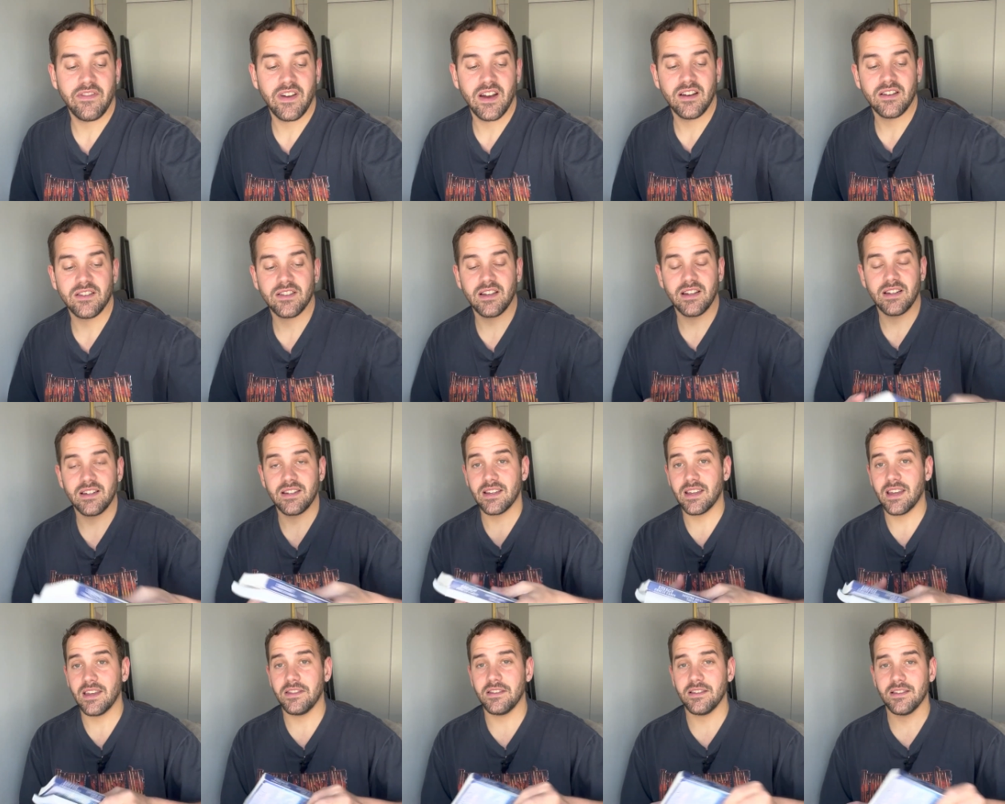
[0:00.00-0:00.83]
fire sign
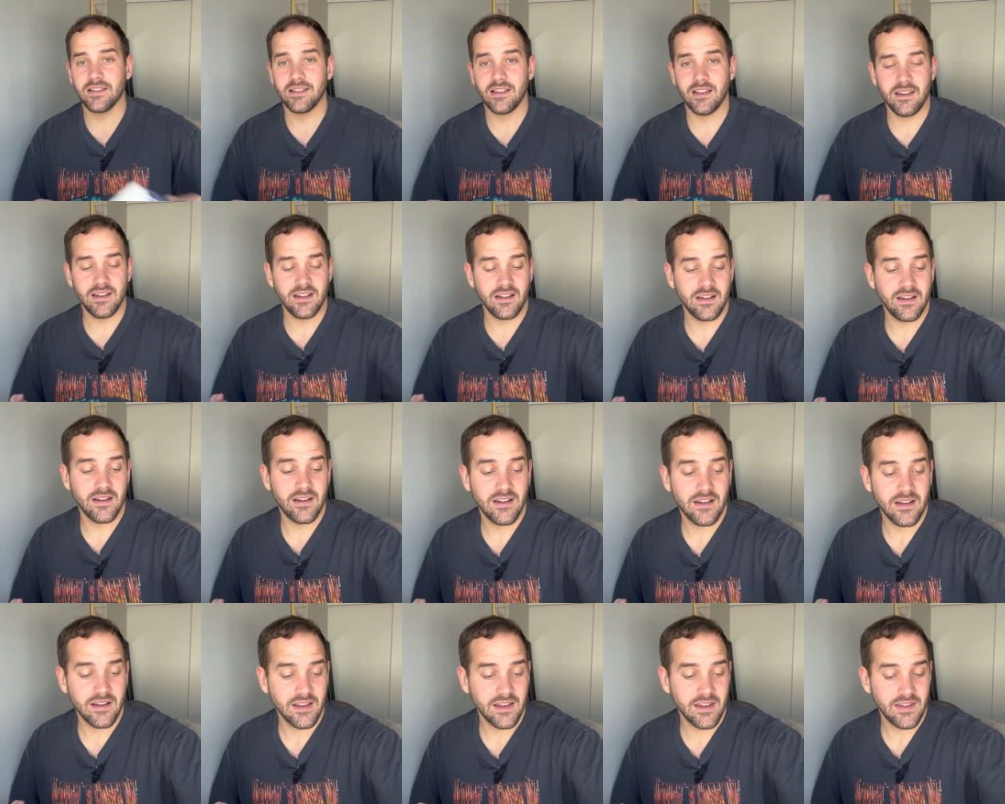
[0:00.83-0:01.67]
to get this sign,
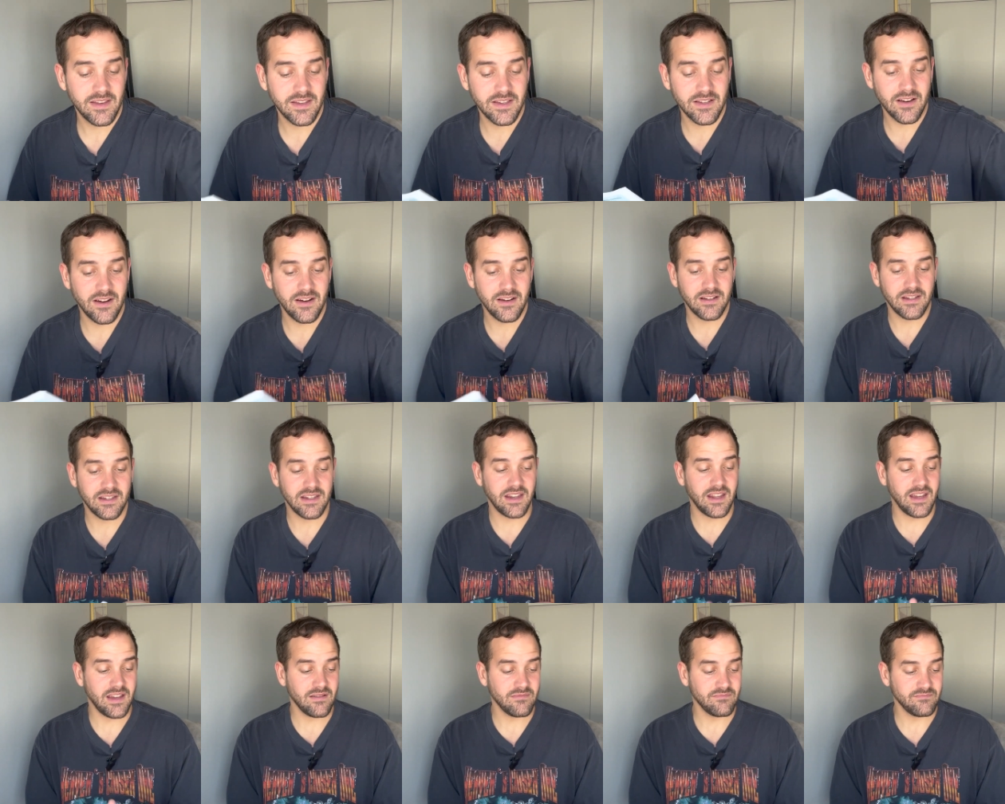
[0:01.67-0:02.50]
uh, get this card
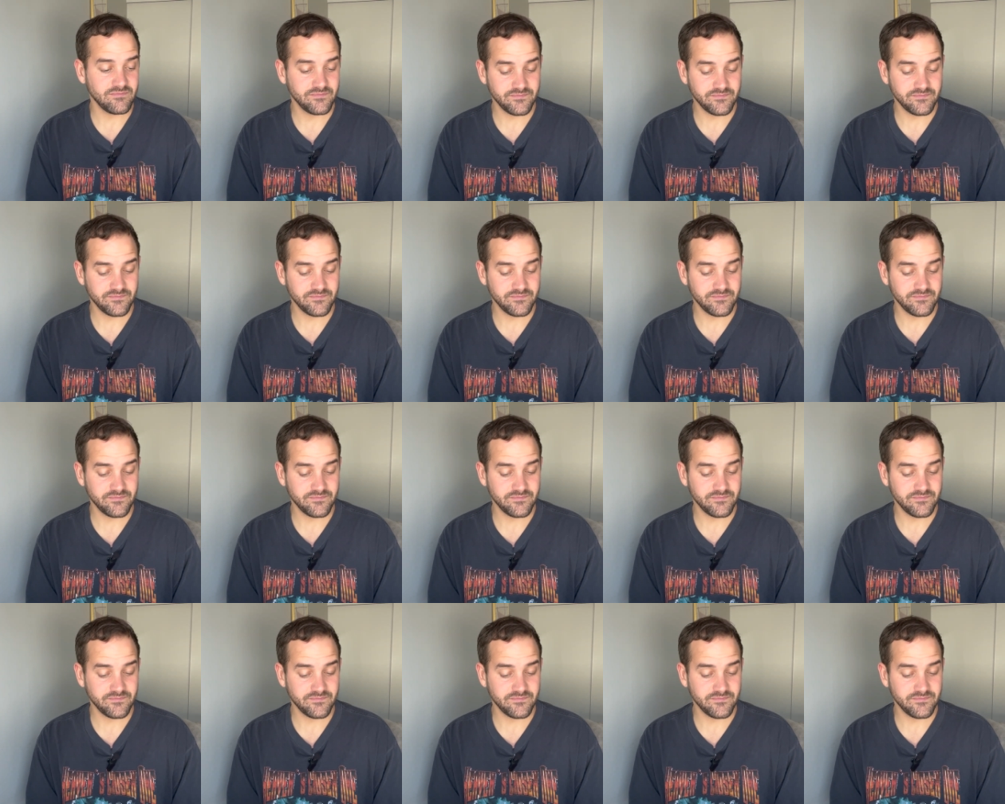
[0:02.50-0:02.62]
today.